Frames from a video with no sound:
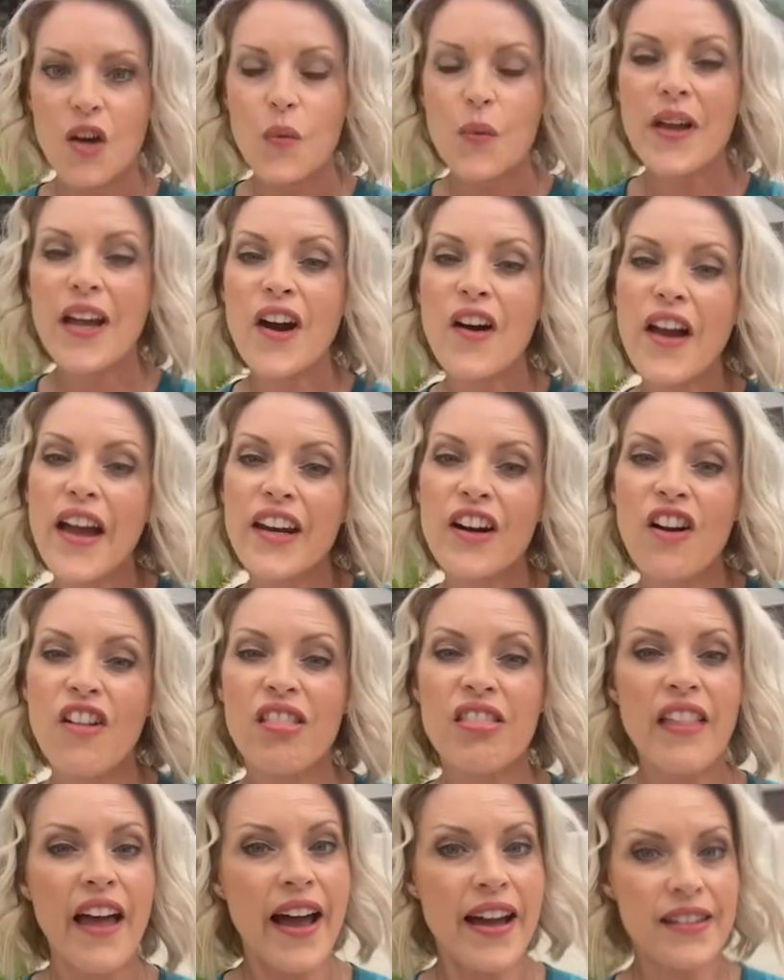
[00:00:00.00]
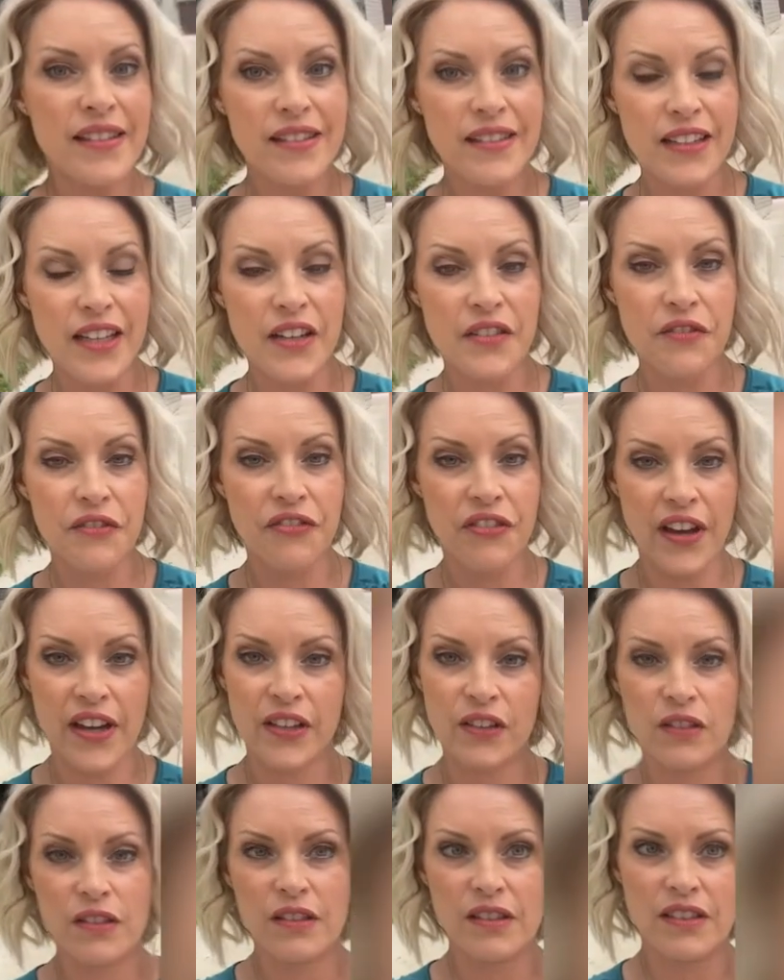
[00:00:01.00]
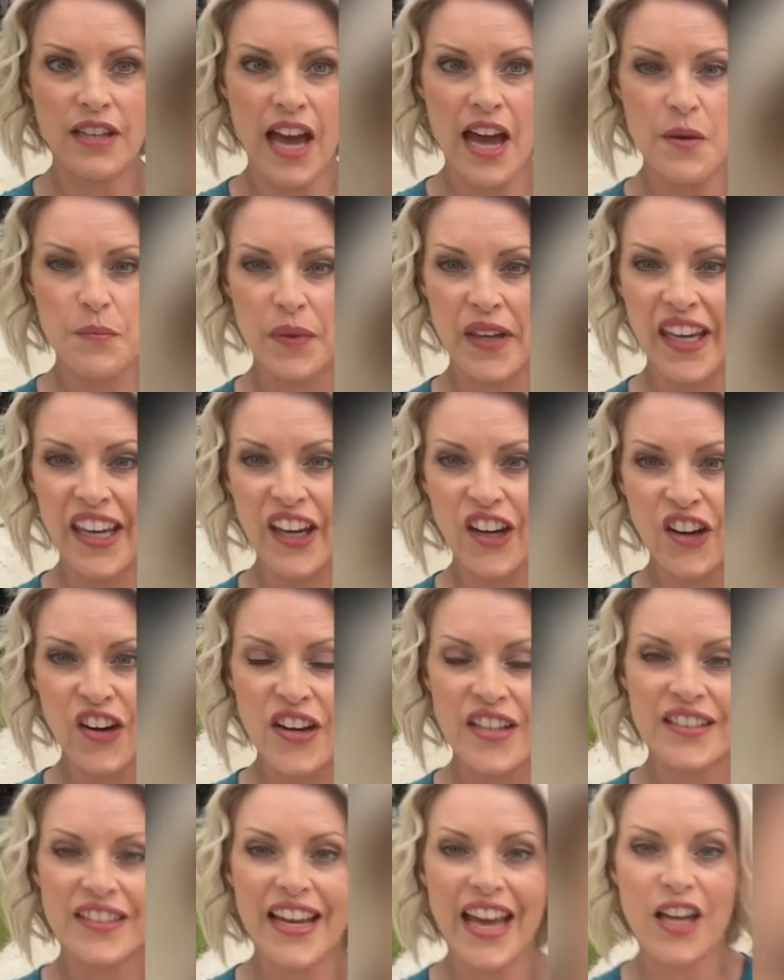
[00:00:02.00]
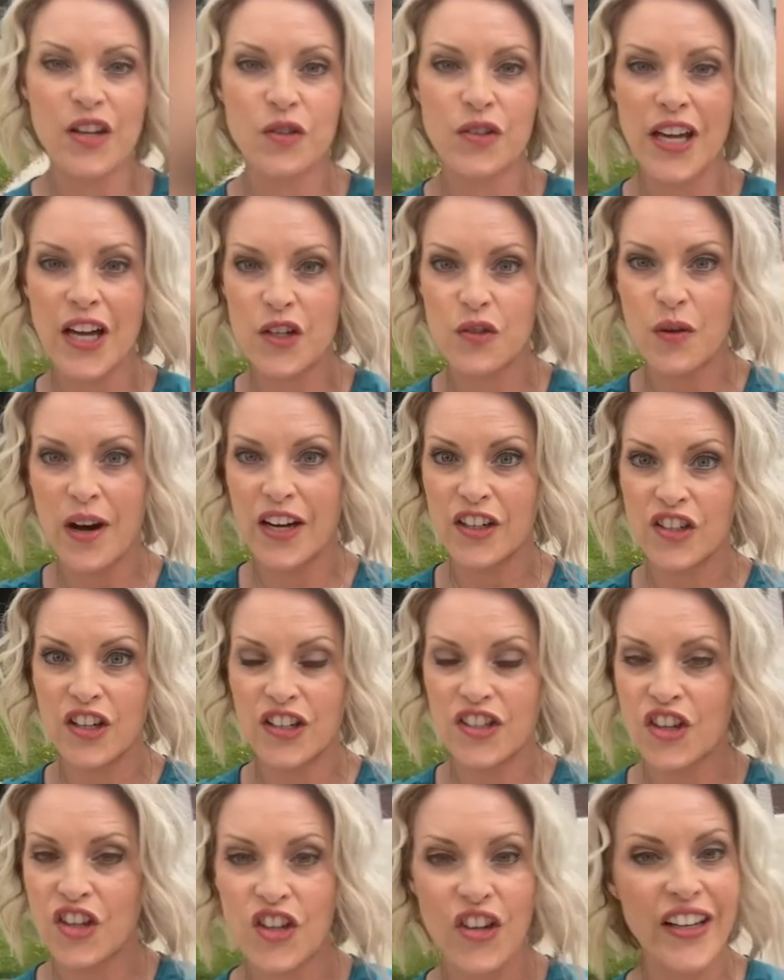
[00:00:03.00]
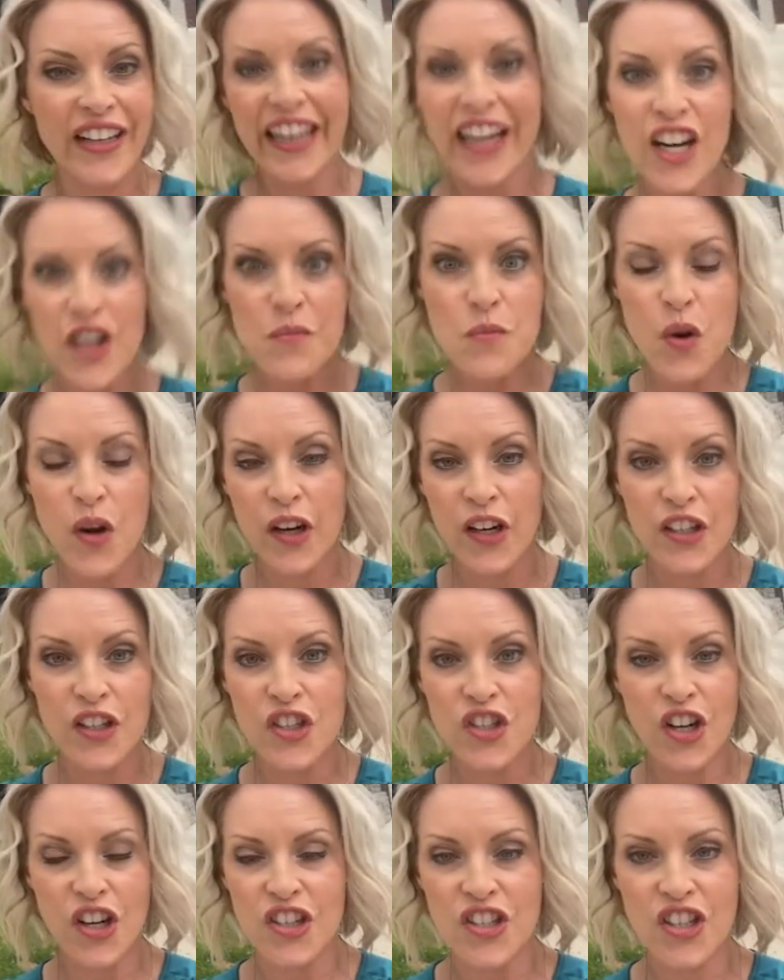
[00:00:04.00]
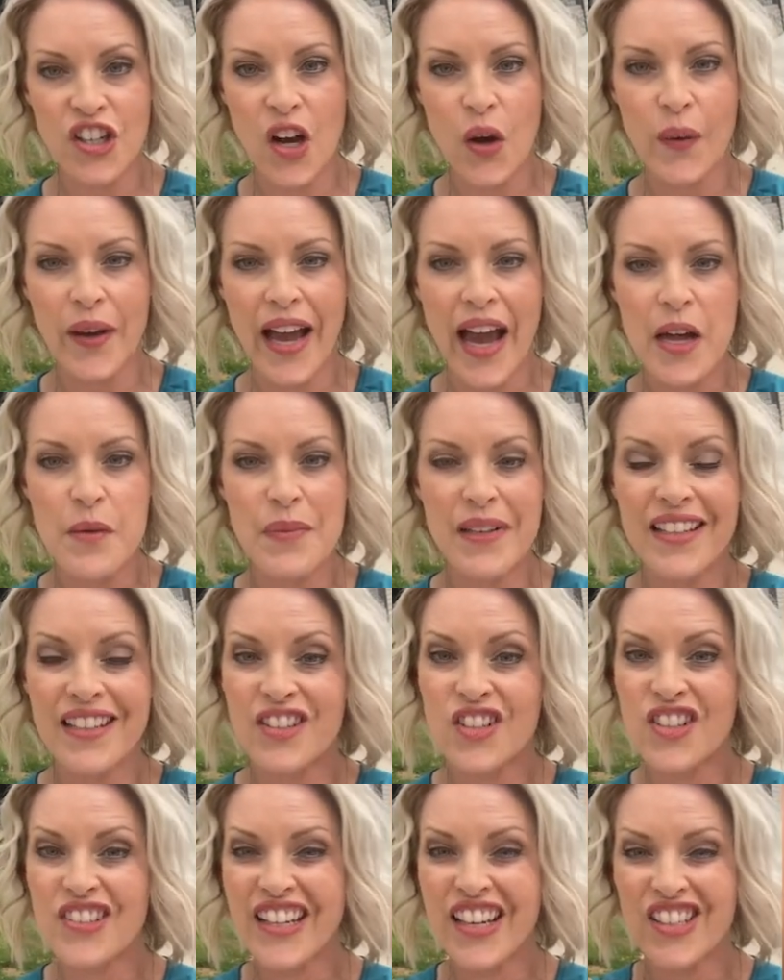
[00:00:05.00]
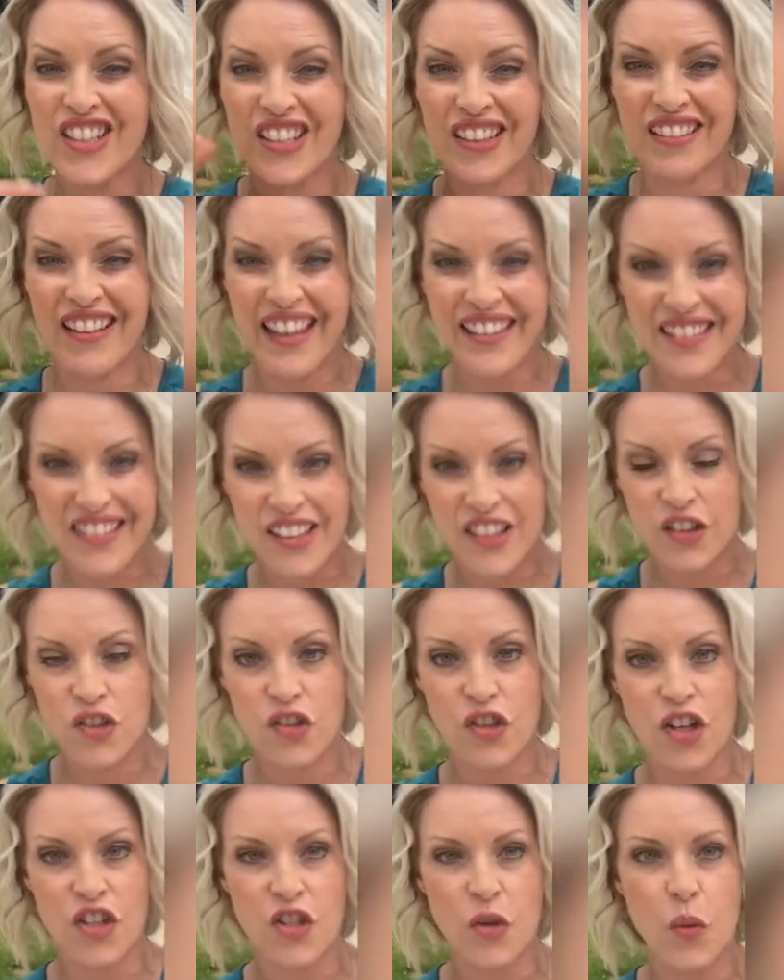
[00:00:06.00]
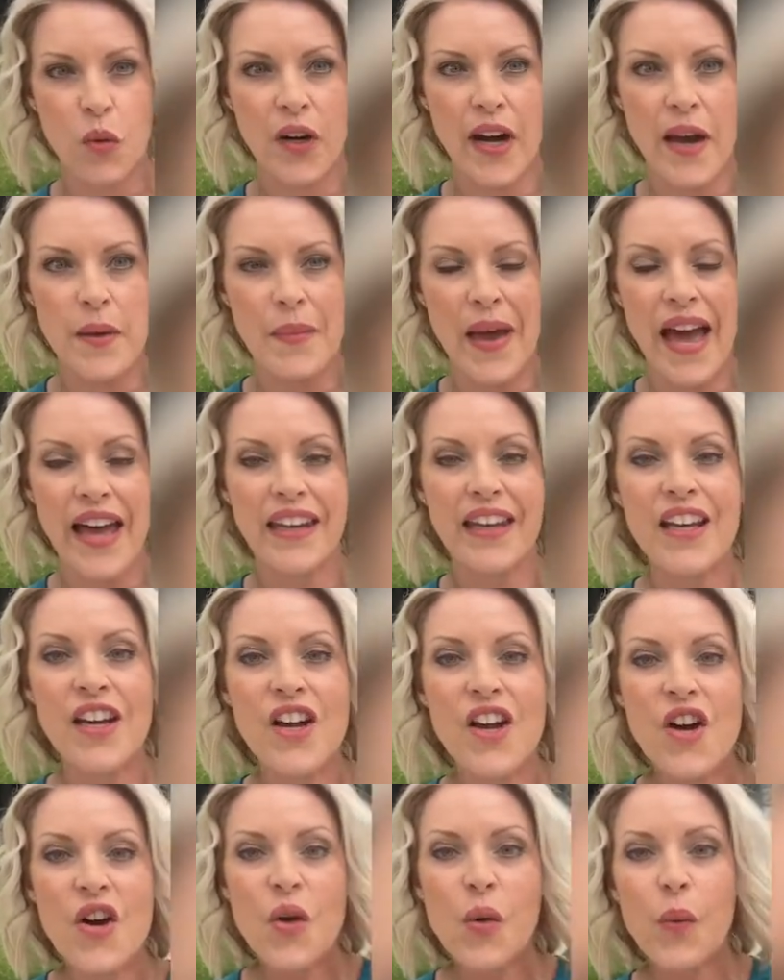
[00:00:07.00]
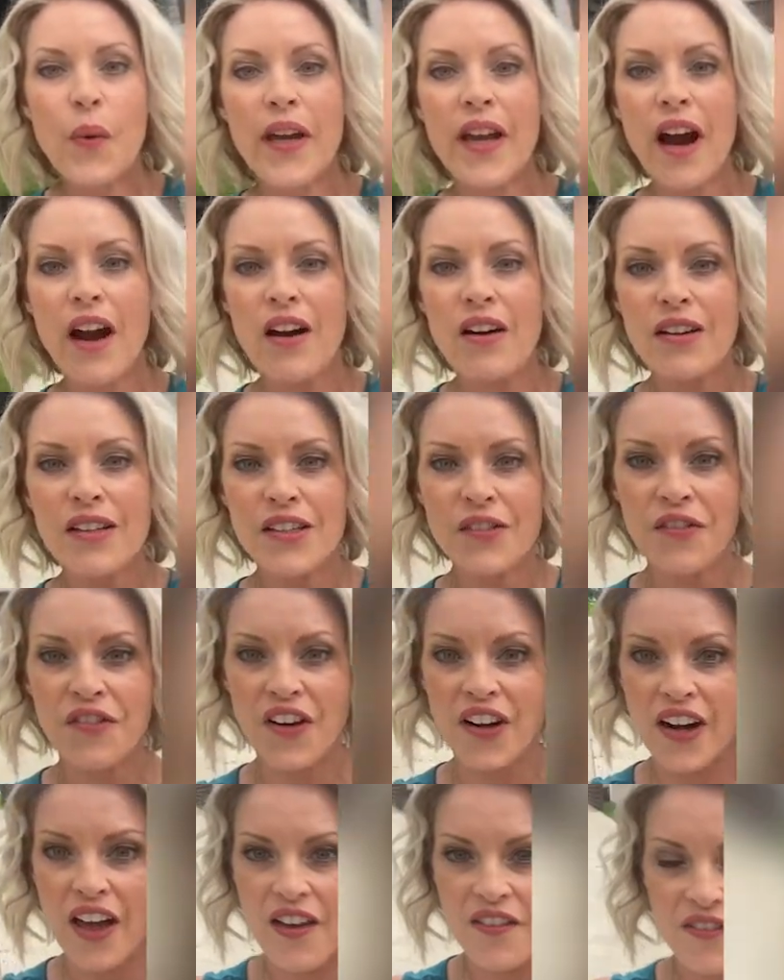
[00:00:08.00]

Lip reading: We are at our last and final stop here in downtown Rochester. You're gonna hear more construction going on because there's actually lots of construction where I'm at. We are in front of